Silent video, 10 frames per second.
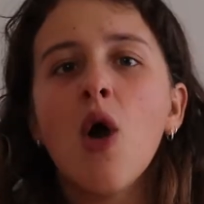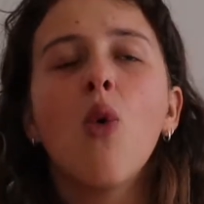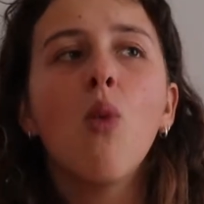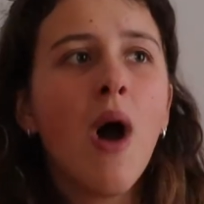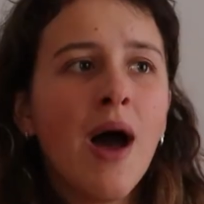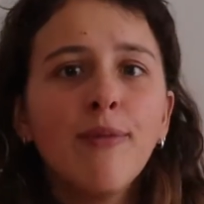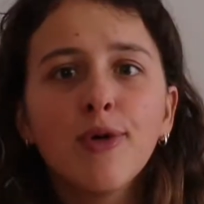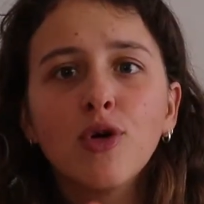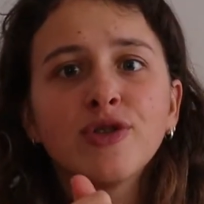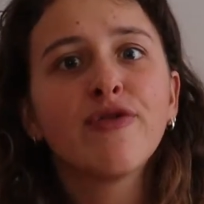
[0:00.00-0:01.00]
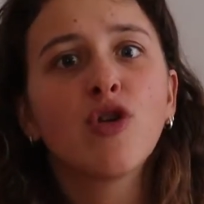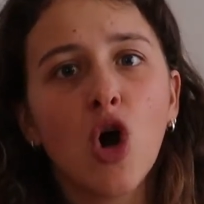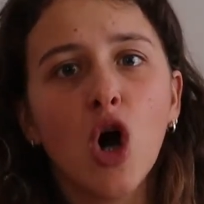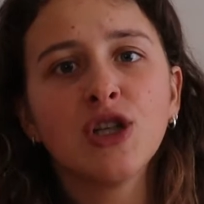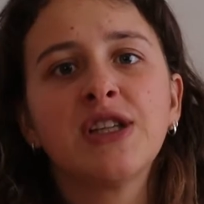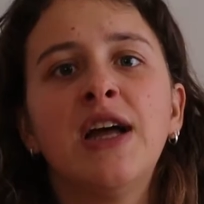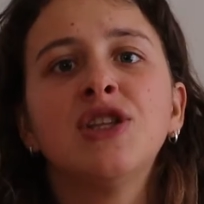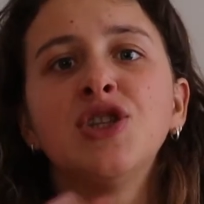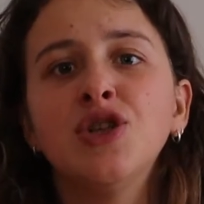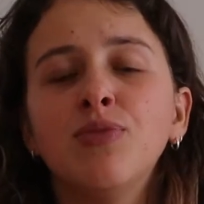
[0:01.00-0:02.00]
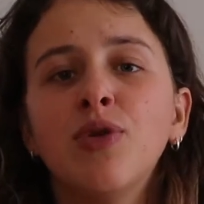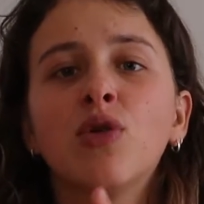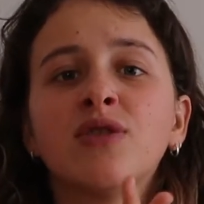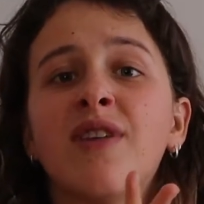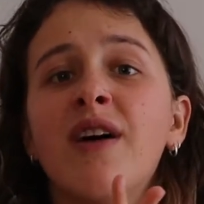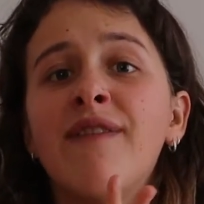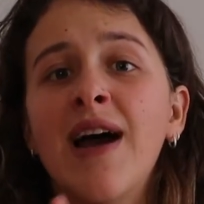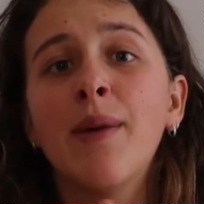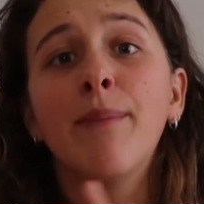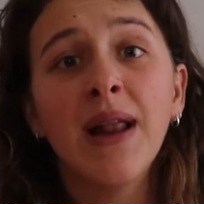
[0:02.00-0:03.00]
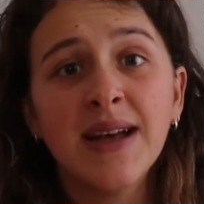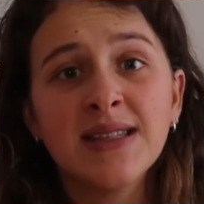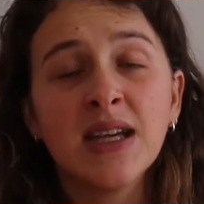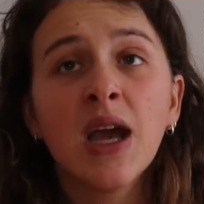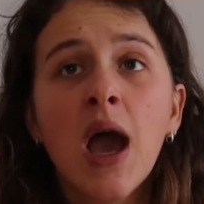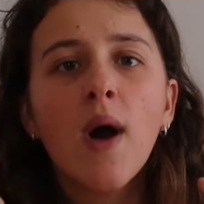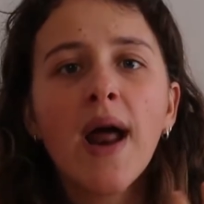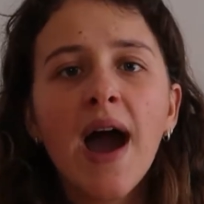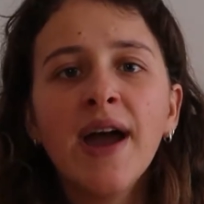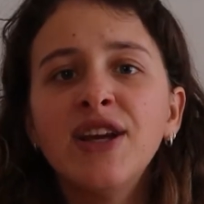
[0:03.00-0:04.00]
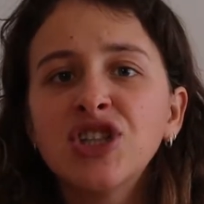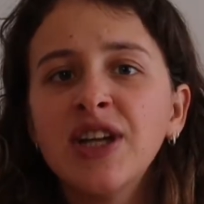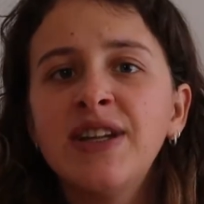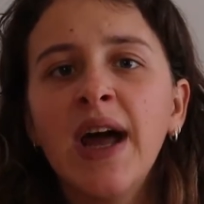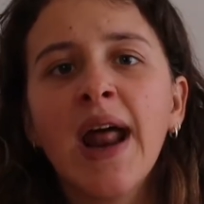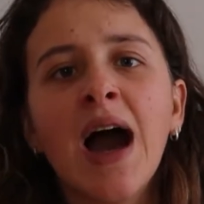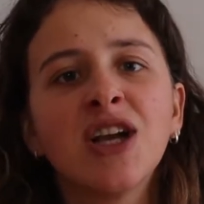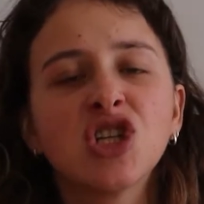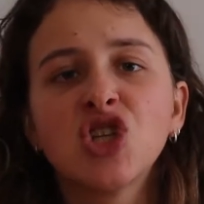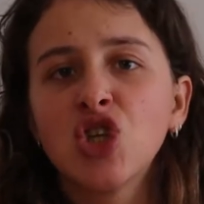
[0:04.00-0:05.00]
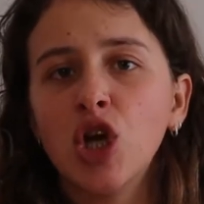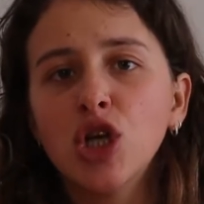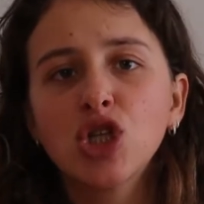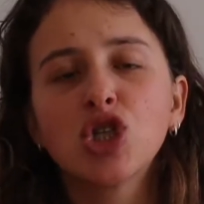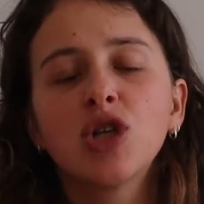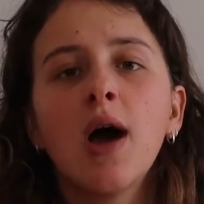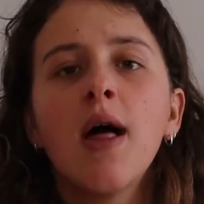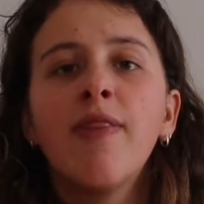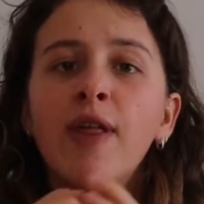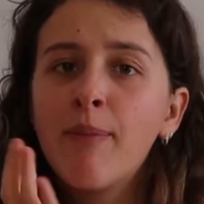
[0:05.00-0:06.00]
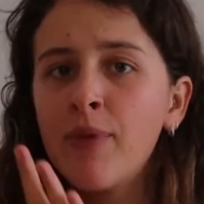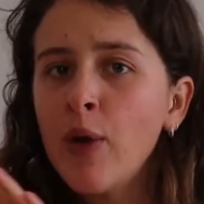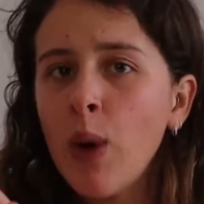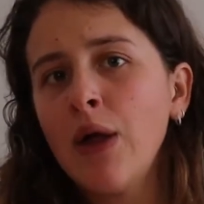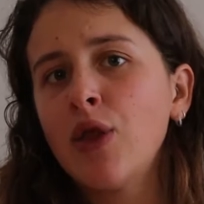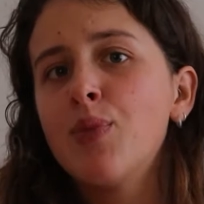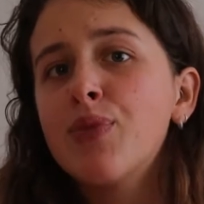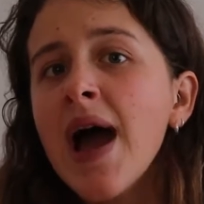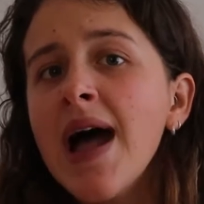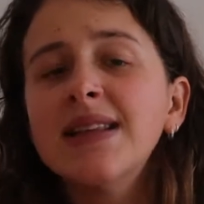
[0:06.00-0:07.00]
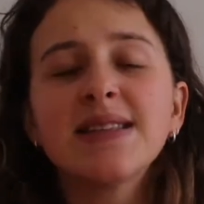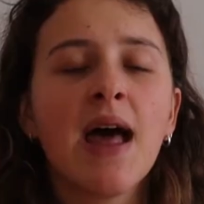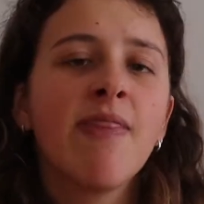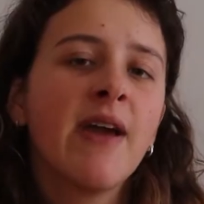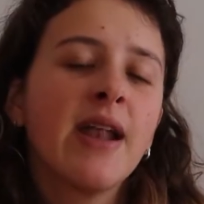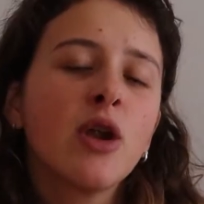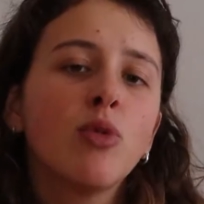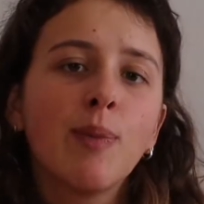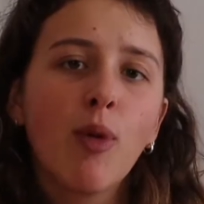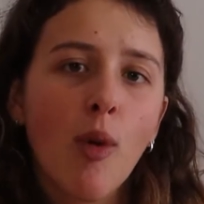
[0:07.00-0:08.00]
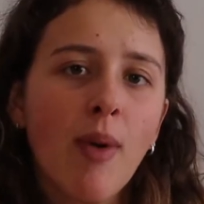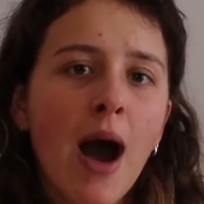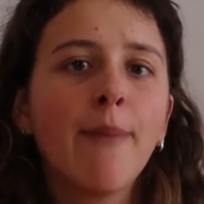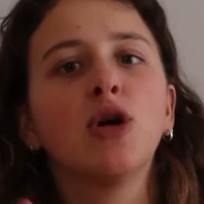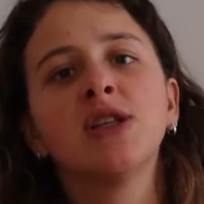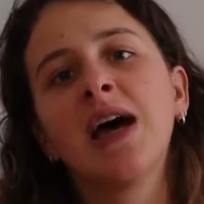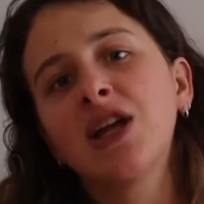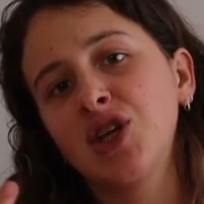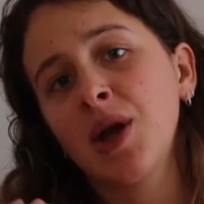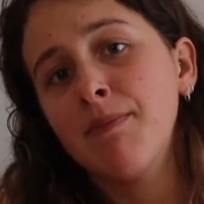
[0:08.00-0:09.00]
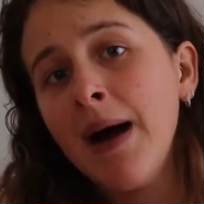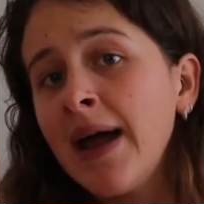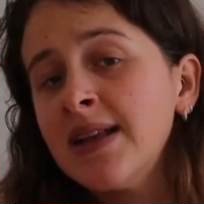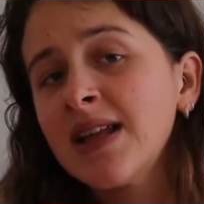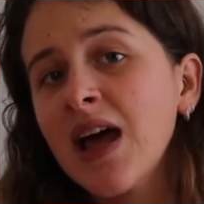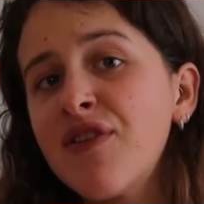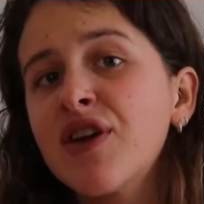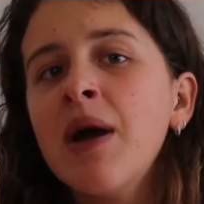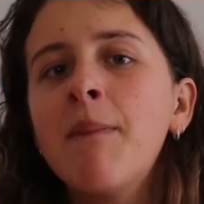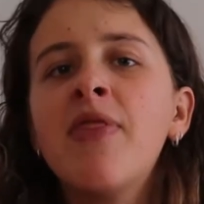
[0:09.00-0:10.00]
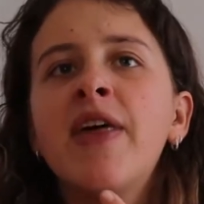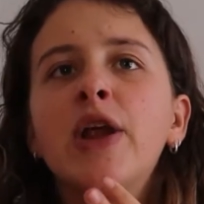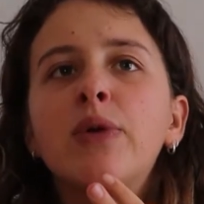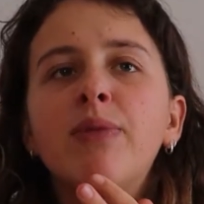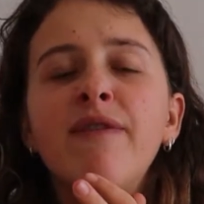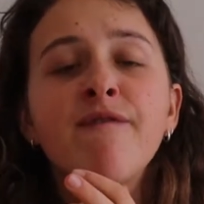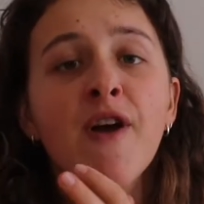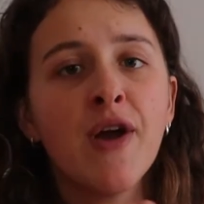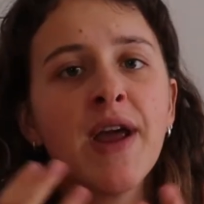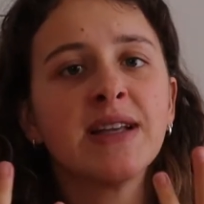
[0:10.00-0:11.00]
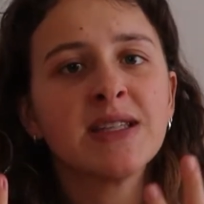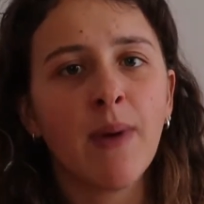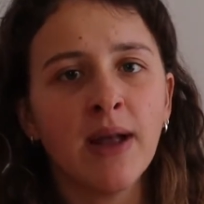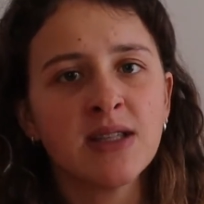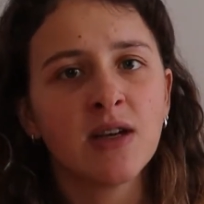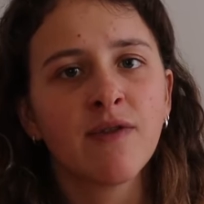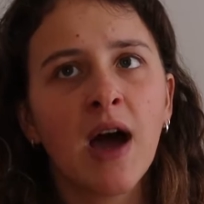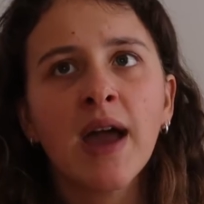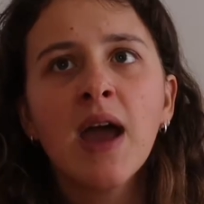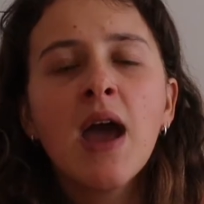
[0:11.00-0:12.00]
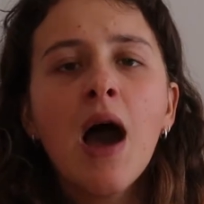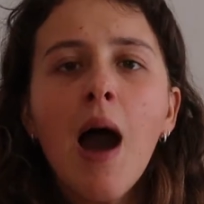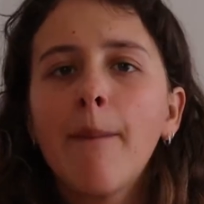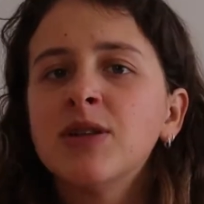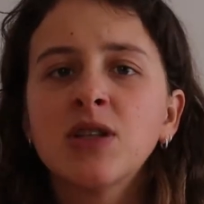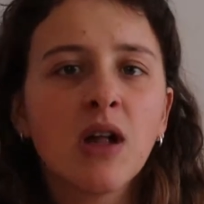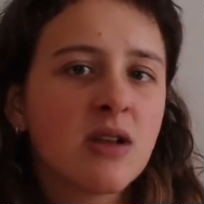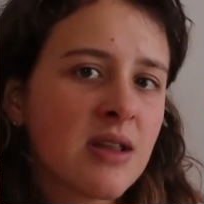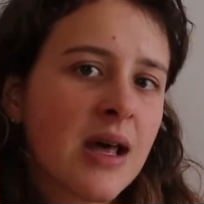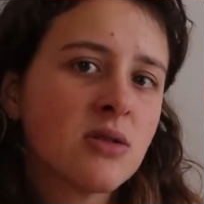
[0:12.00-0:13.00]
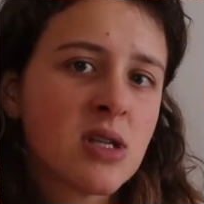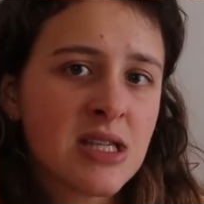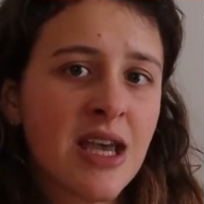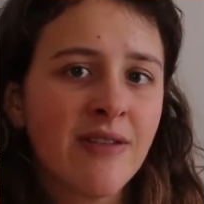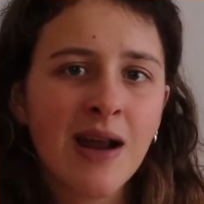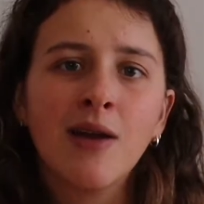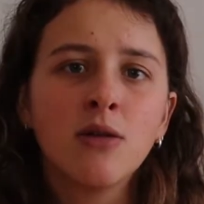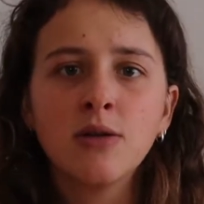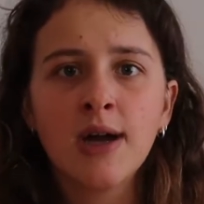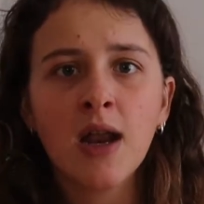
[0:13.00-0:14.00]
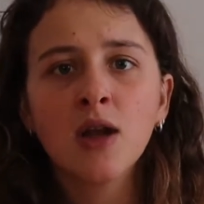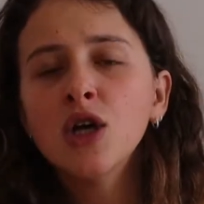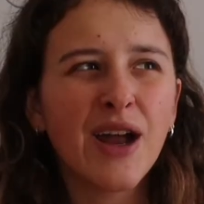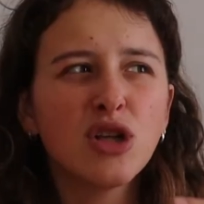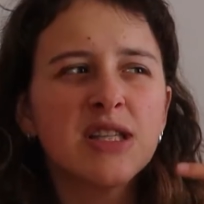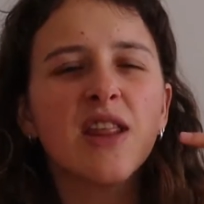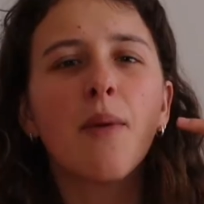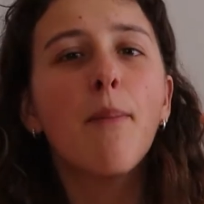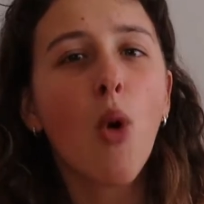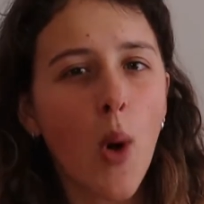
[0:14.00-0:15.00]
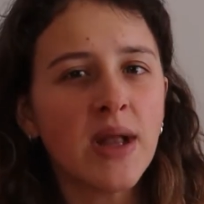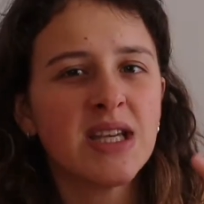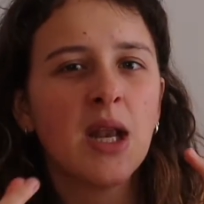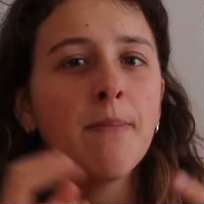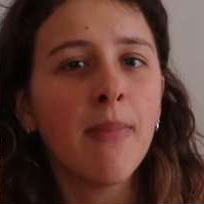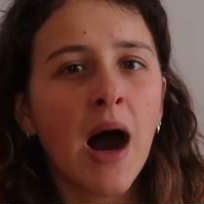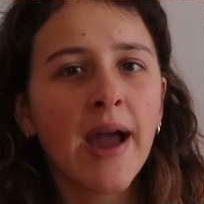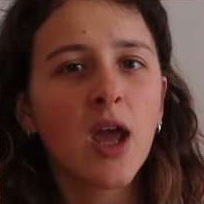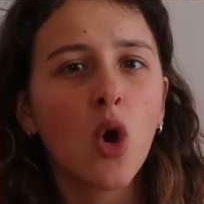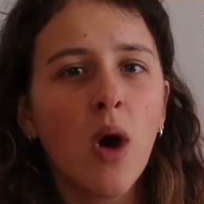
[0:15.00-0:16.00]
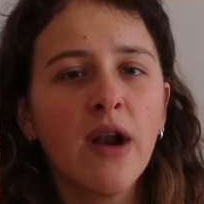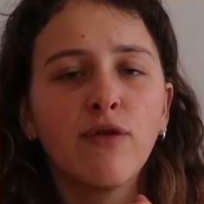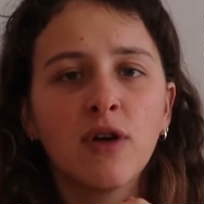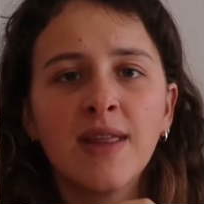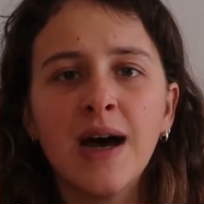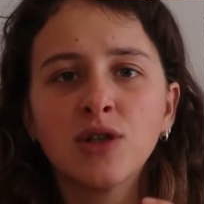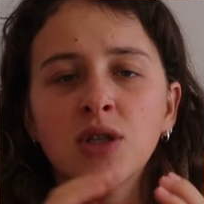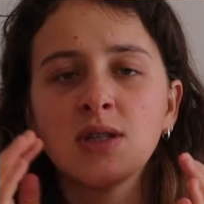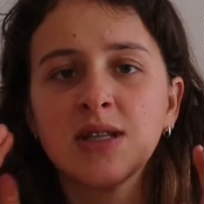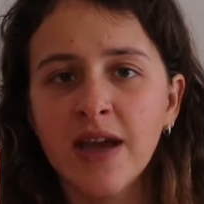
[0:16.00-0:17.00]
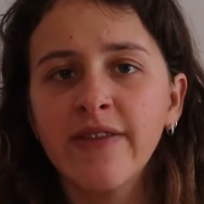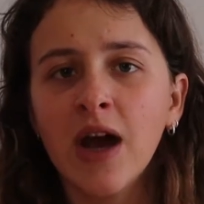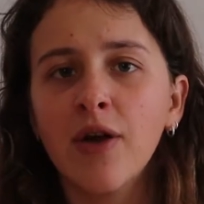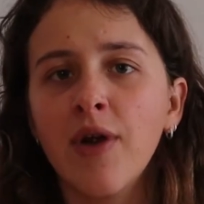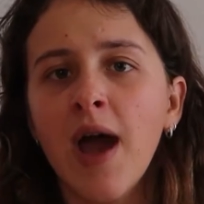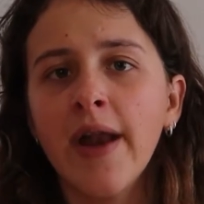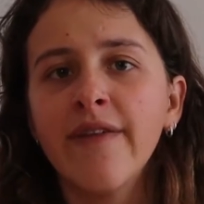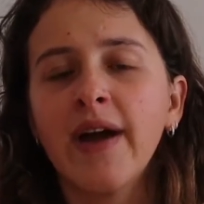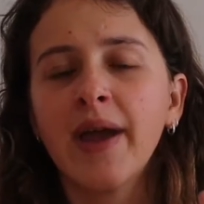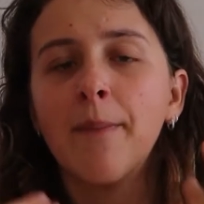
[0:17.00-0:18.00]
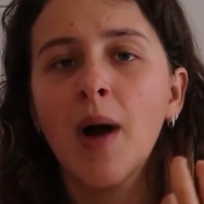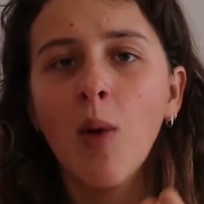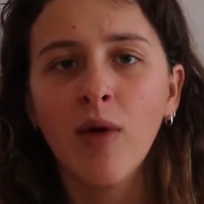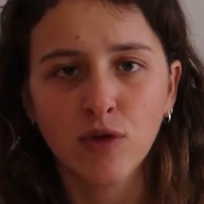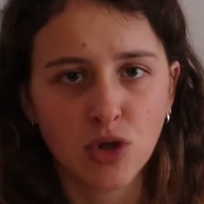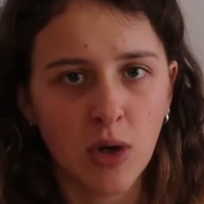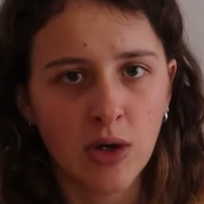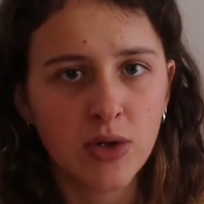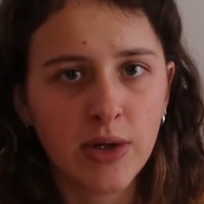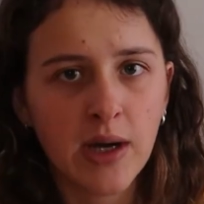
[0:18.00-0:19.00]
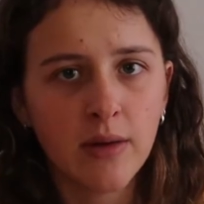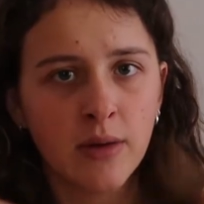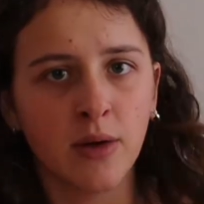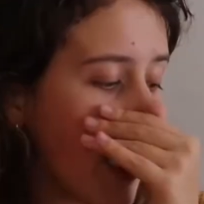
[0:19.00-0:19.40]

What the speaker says: 1, because of the cost, and 2, because of the availability. What I initially did, I just searched the well-known brands, and then it would pop up on sites you can buy it in South Africa, but then it would be very expensive, like up until 1,700 rand. I didn't see the point in buying one for 1,700 rand if I can buy one for 200 rand.